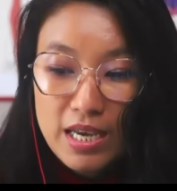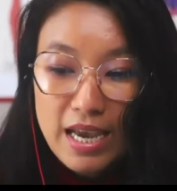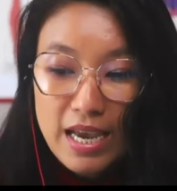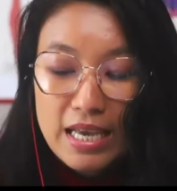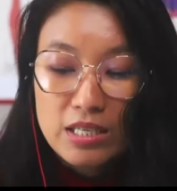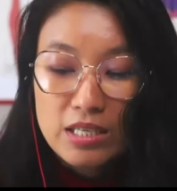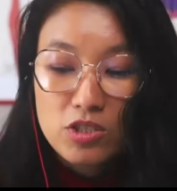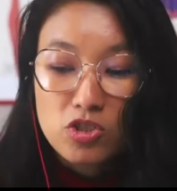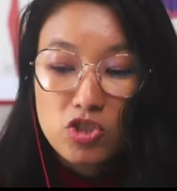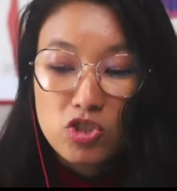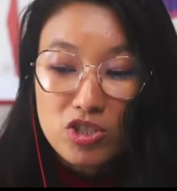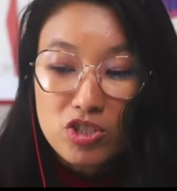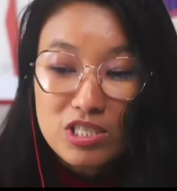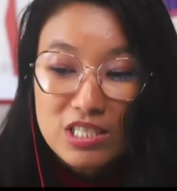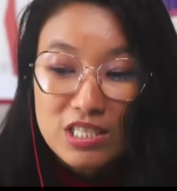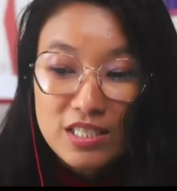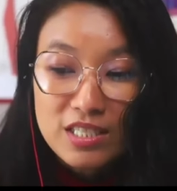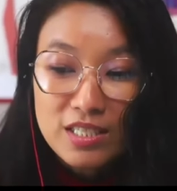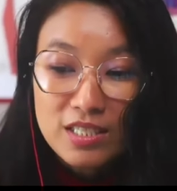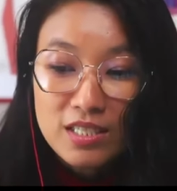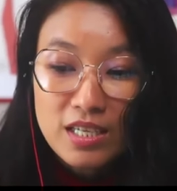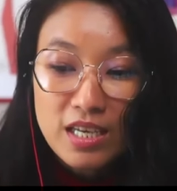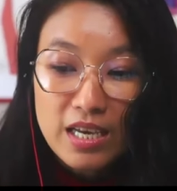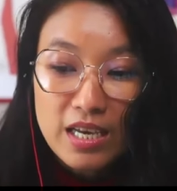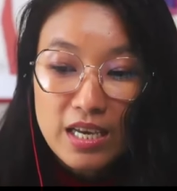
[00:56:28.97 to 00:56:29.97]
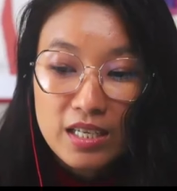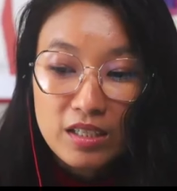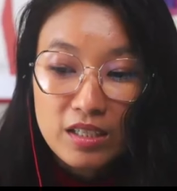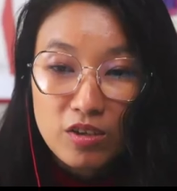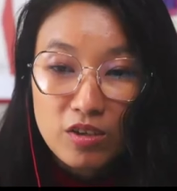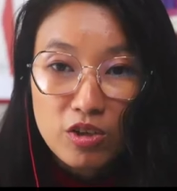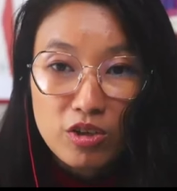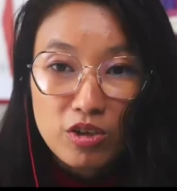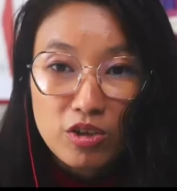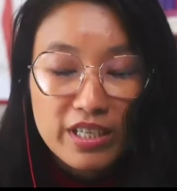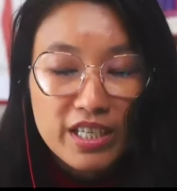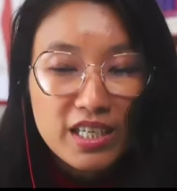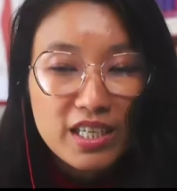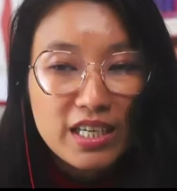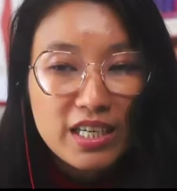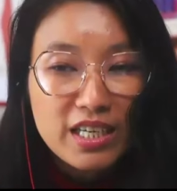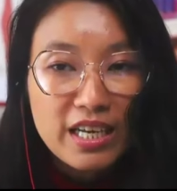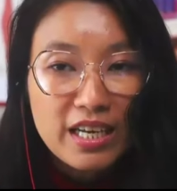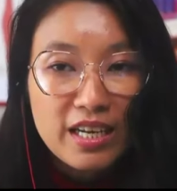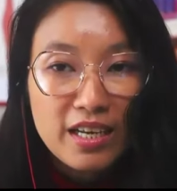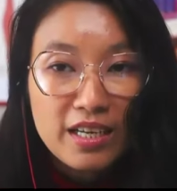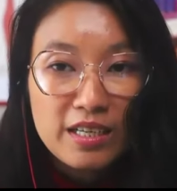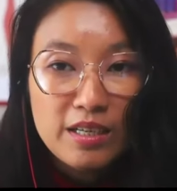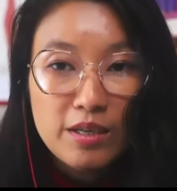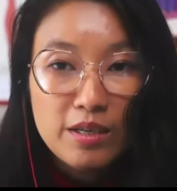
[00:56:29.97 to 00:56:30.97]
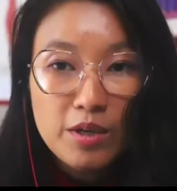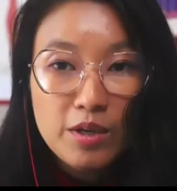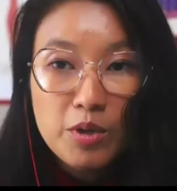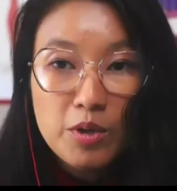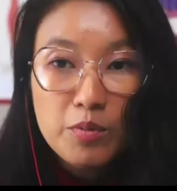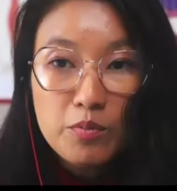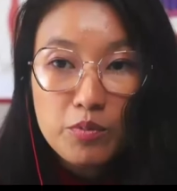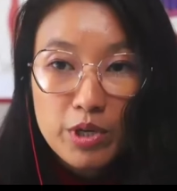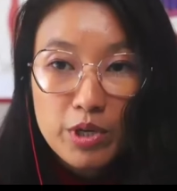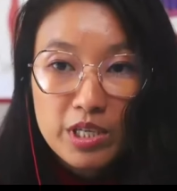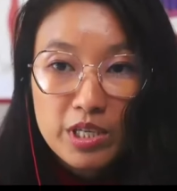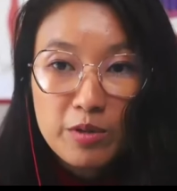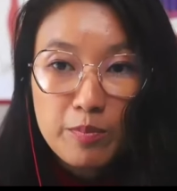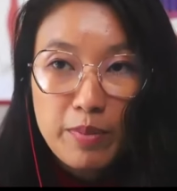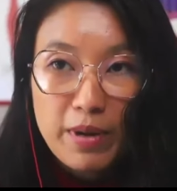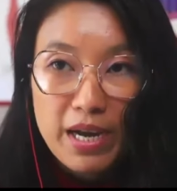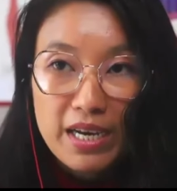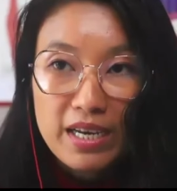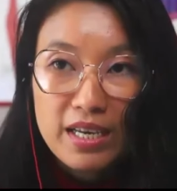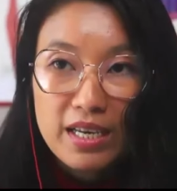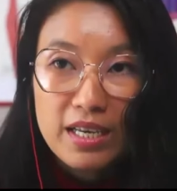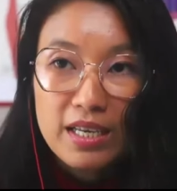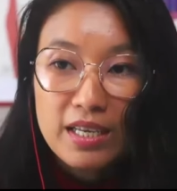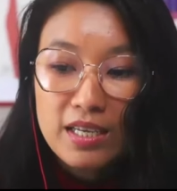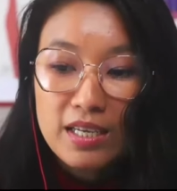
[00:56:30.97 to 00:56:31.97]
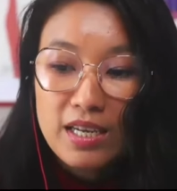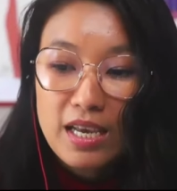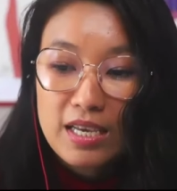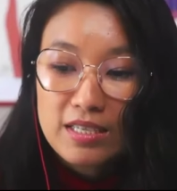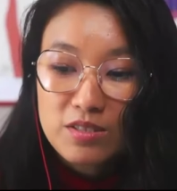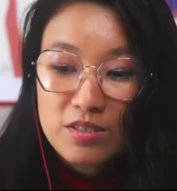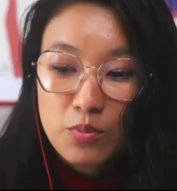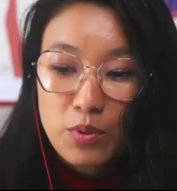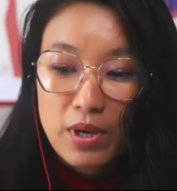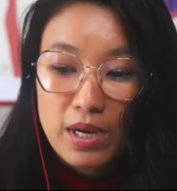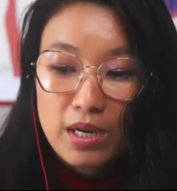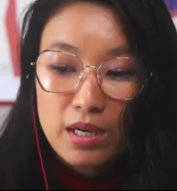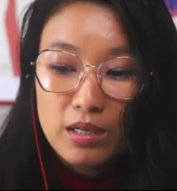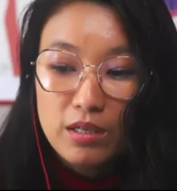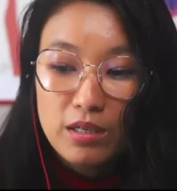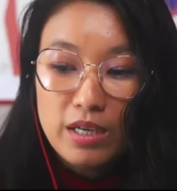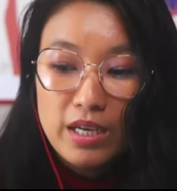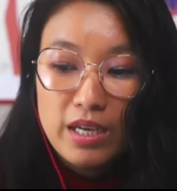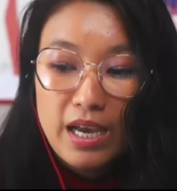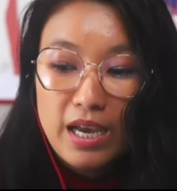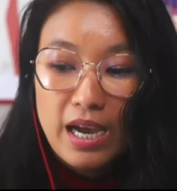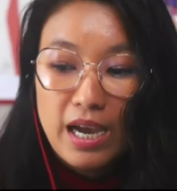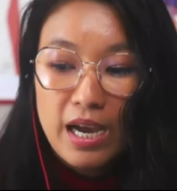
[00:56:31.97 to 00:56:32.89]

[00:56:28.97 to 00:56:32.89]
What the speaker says: And Jocelyn and Gloria, can I bring you back in as well?